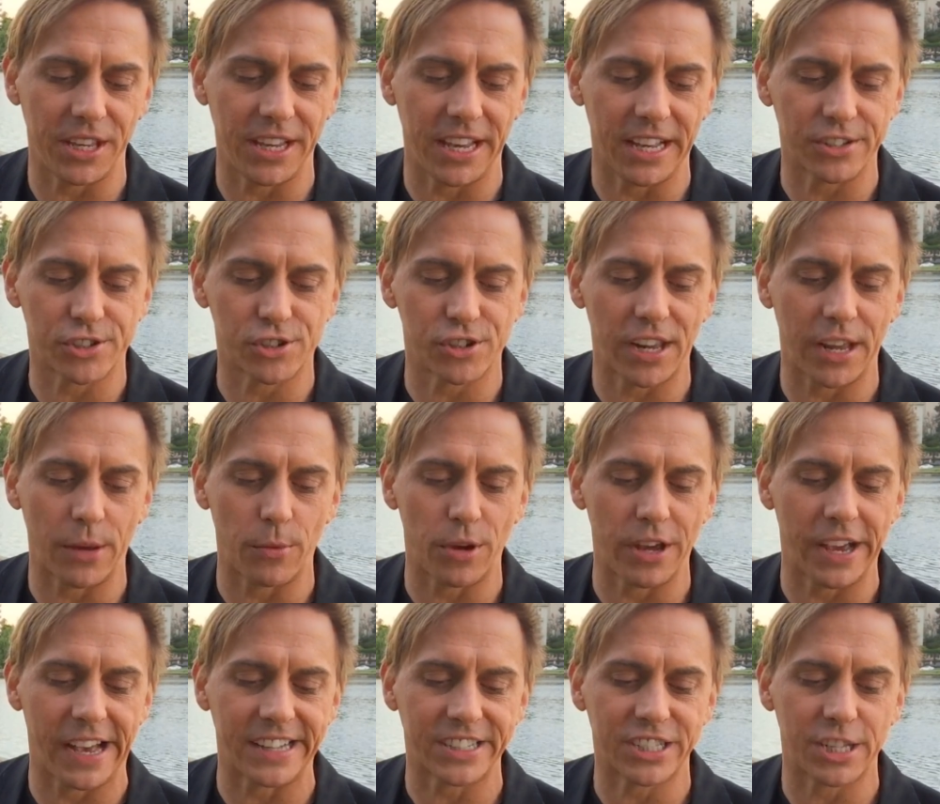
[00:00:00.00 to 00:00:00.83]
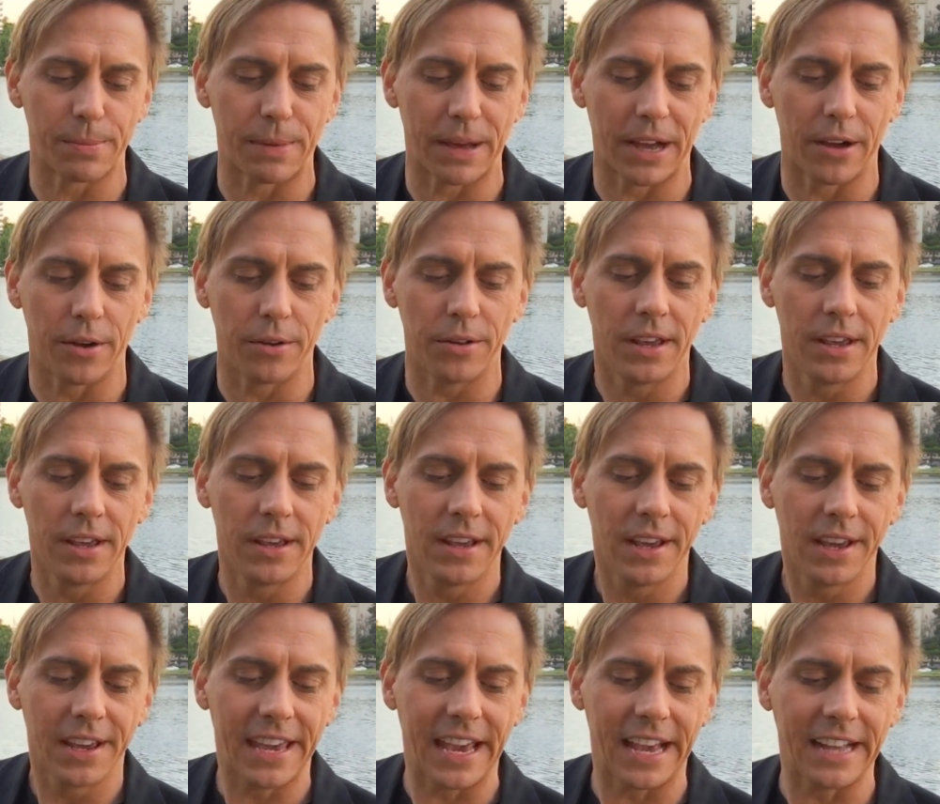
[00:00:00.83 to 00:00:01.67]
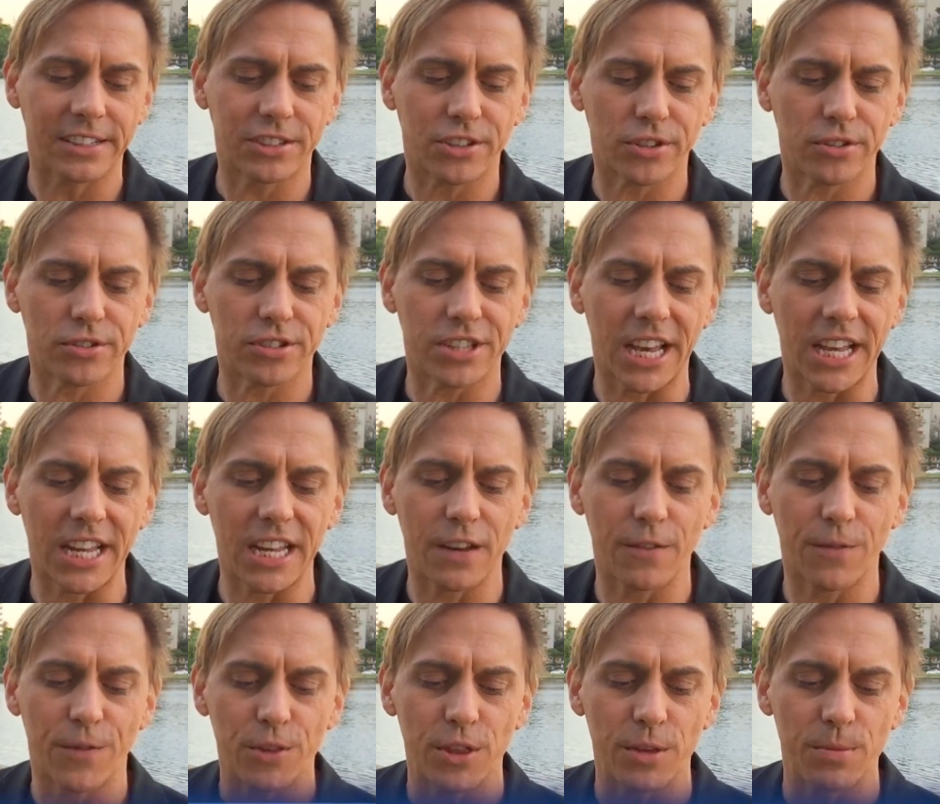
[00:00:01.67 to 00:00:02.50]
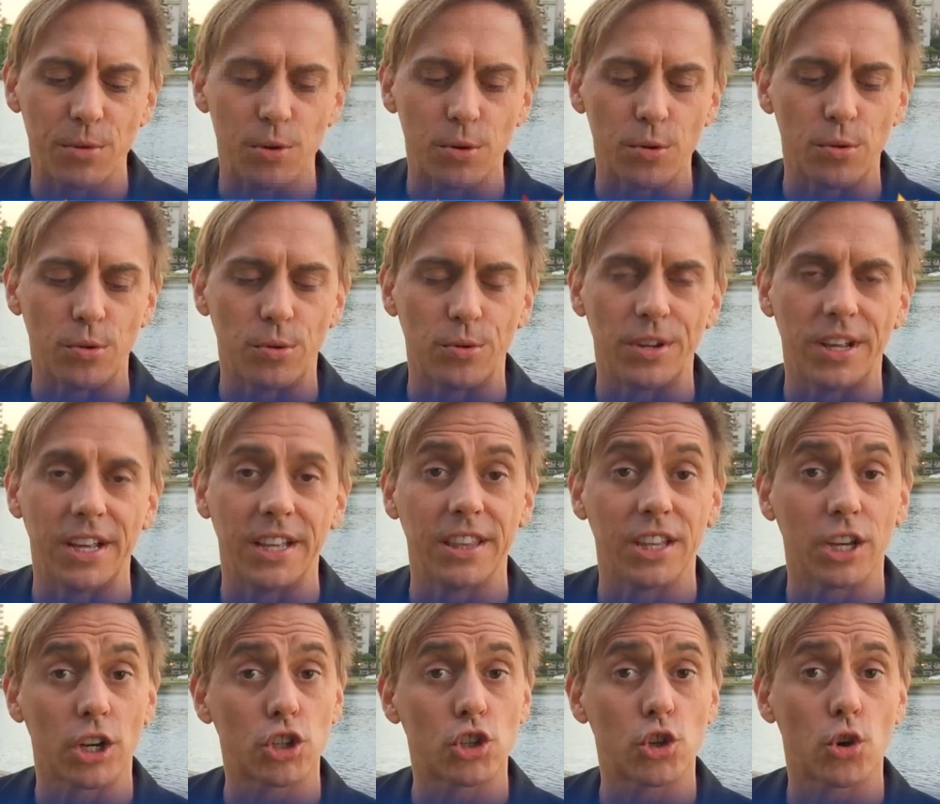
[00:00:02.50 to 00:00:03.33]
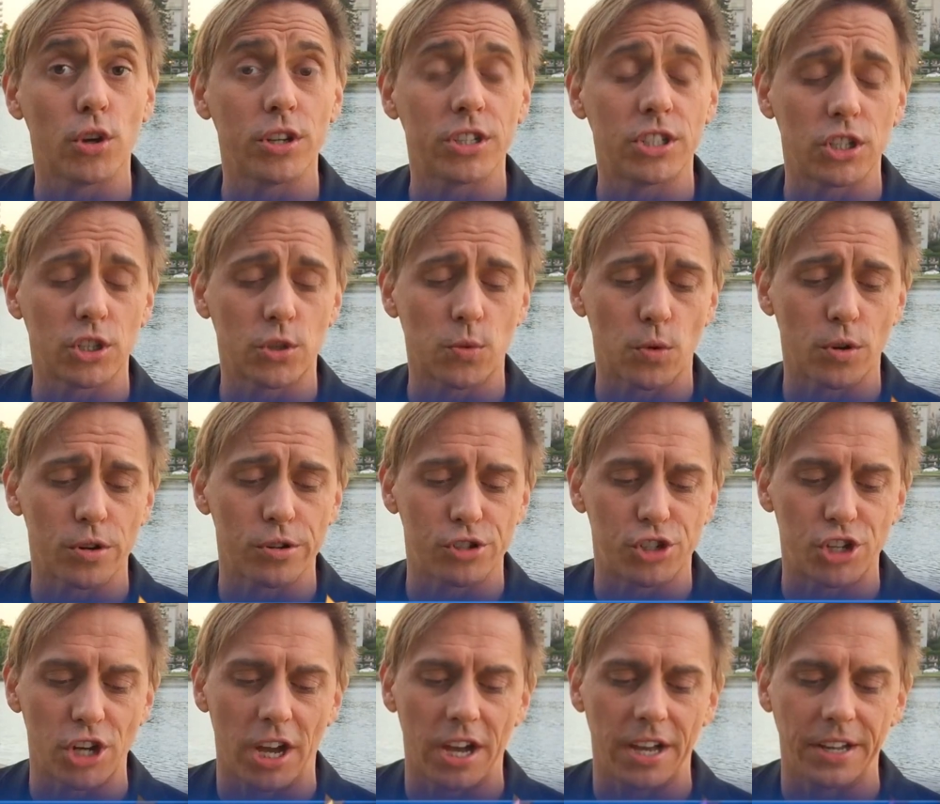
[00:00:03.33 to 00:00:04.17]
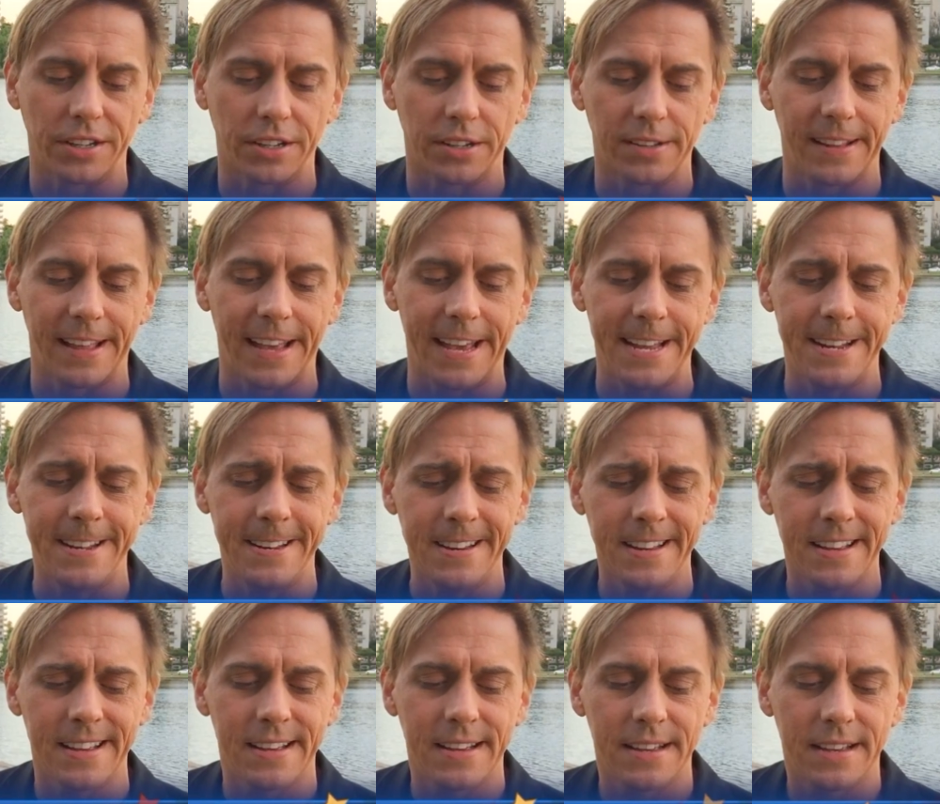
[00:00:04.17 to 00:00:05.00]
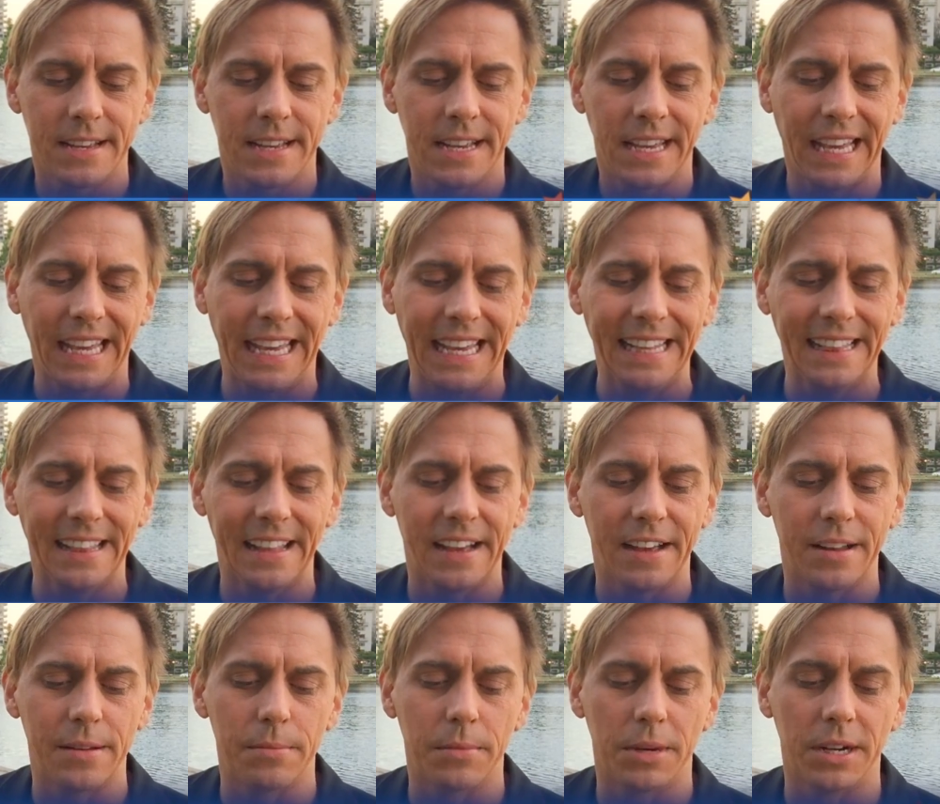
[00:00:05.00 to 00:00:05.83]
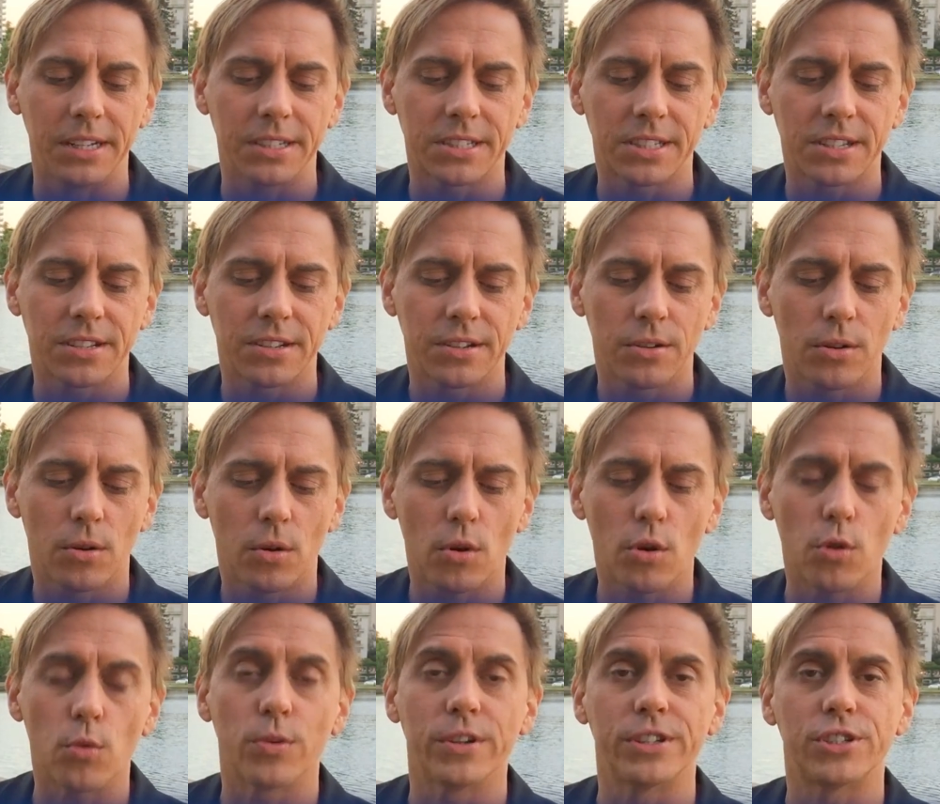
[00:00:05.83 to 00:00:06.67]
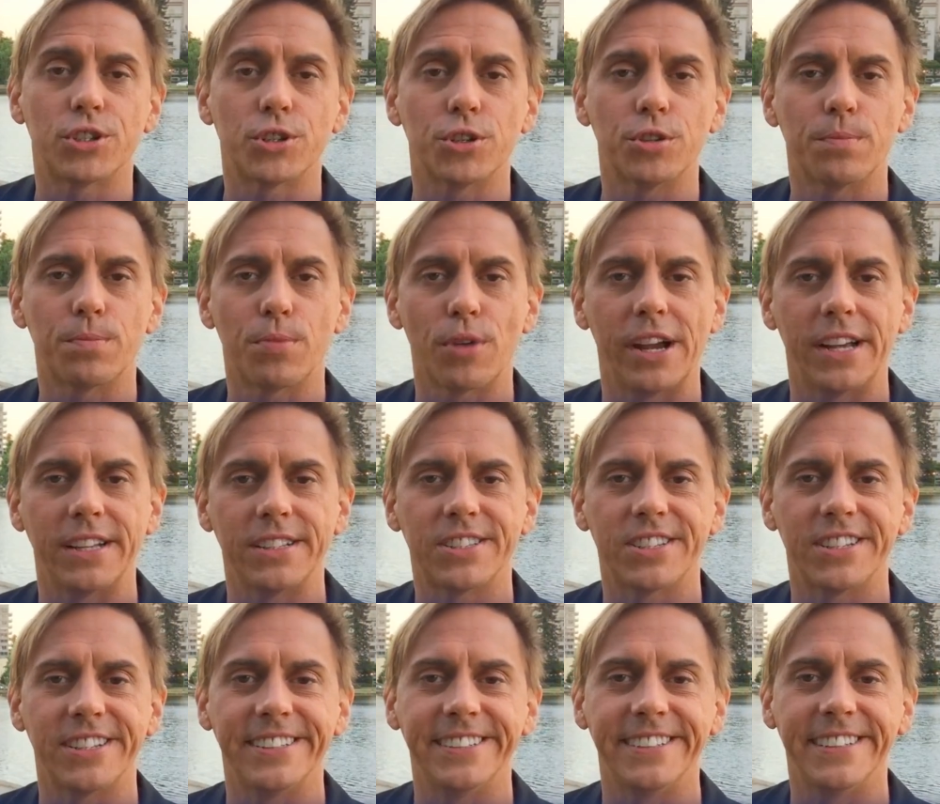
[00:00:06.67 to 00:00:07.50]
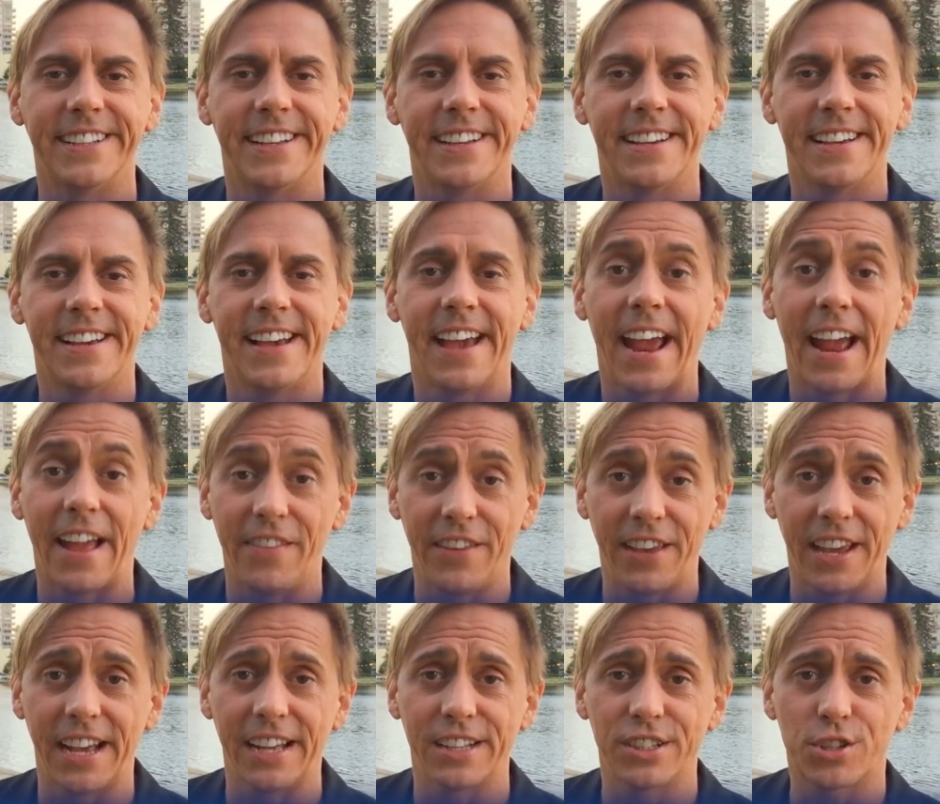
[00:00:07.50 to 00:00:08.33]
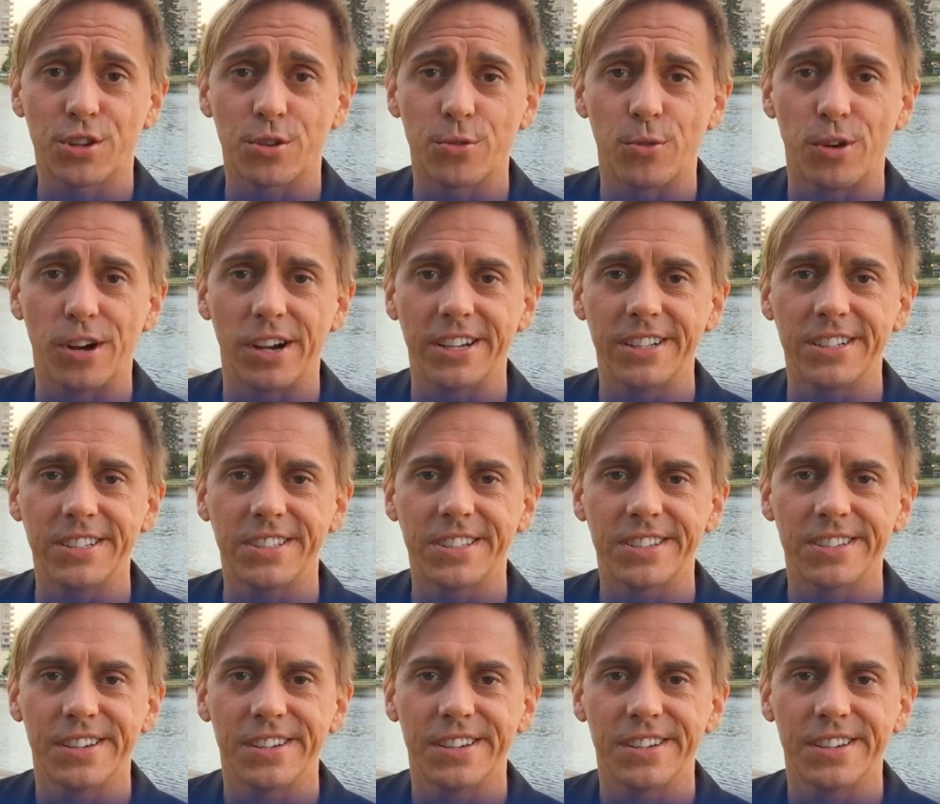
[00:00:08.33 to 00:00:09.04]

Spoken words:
Yesterday we asked about Cancer's heading for the moon, and the choices were John Glenn, Elon Musk, or Richard Branson. And the answer was